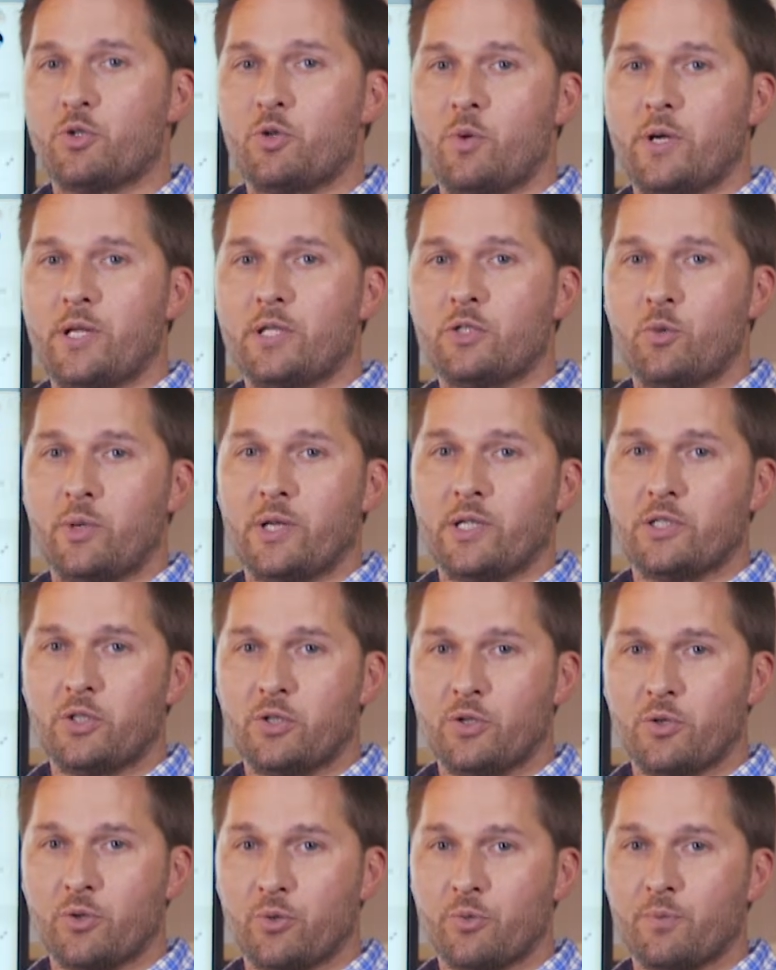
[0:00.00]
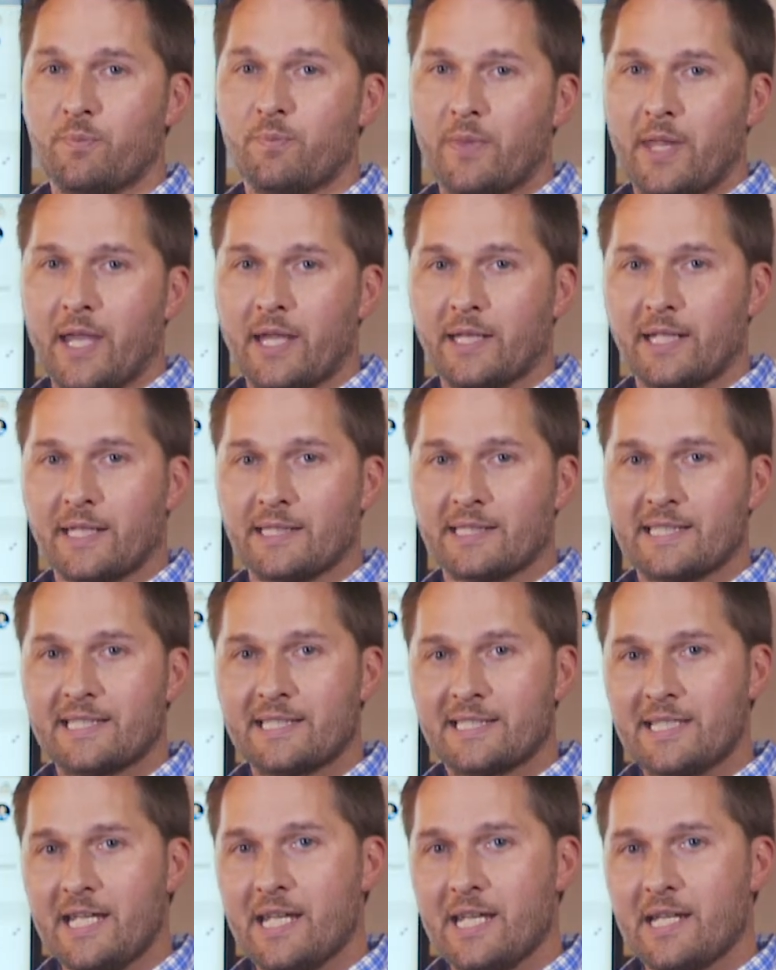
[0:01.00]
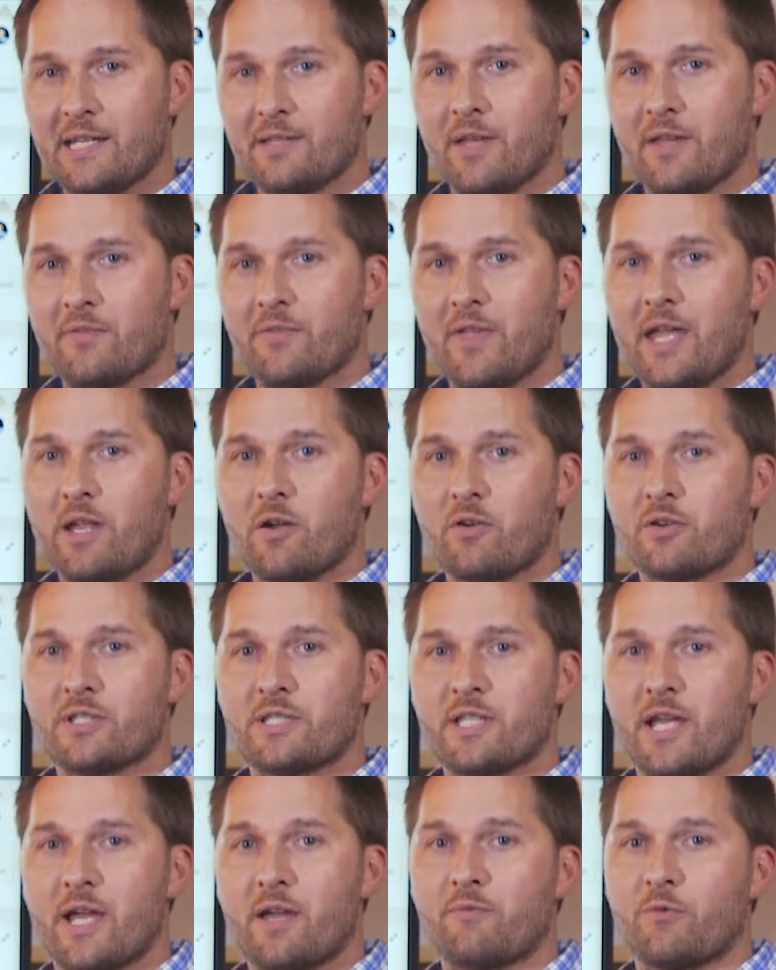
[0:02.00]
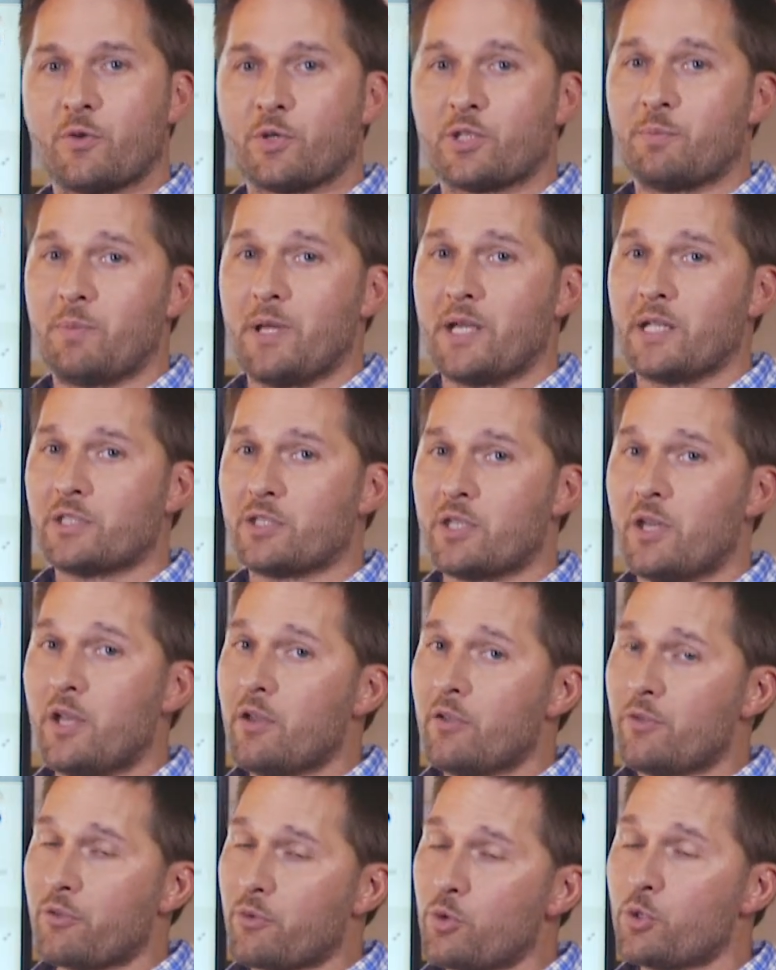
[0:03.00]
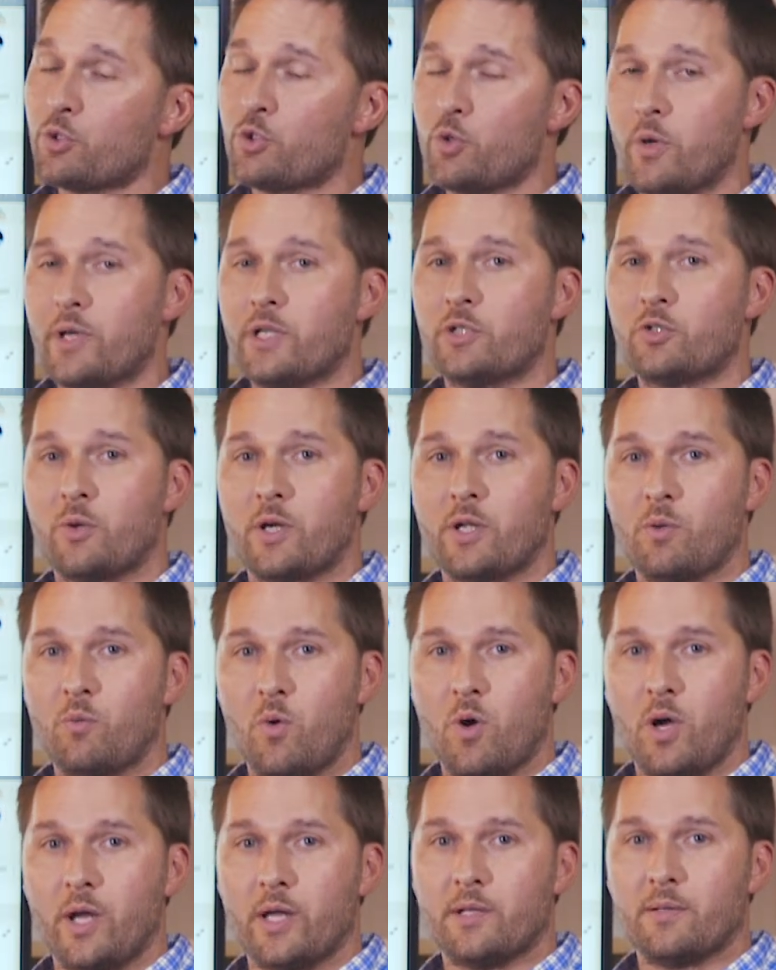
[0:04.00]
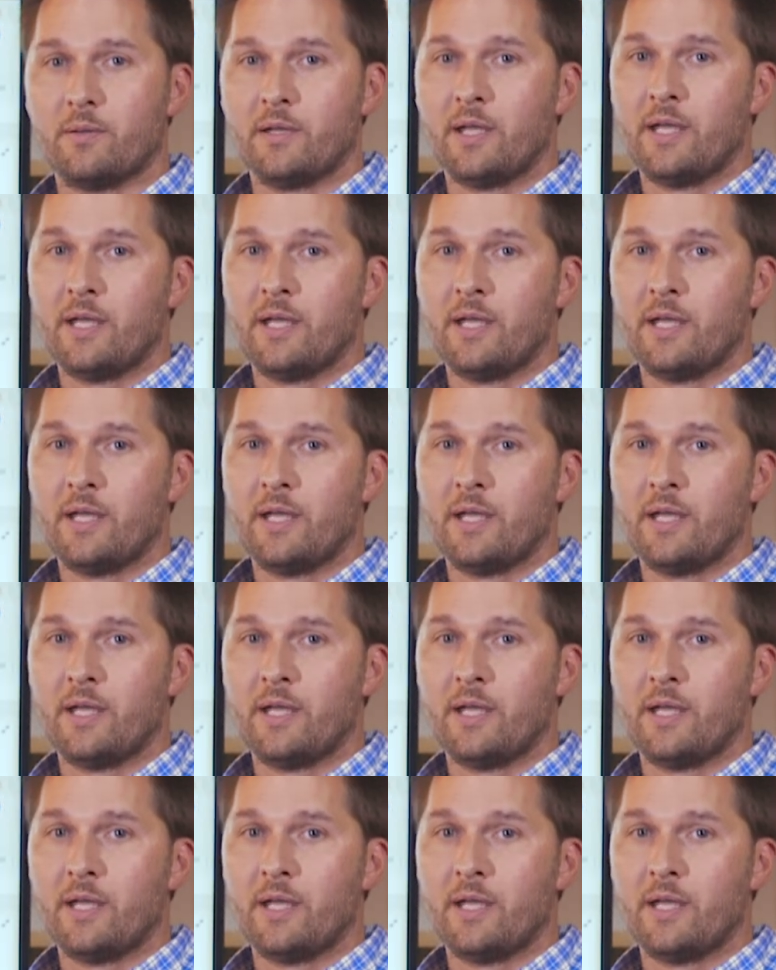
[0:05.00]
2022 and can see that they are set for space through 2021.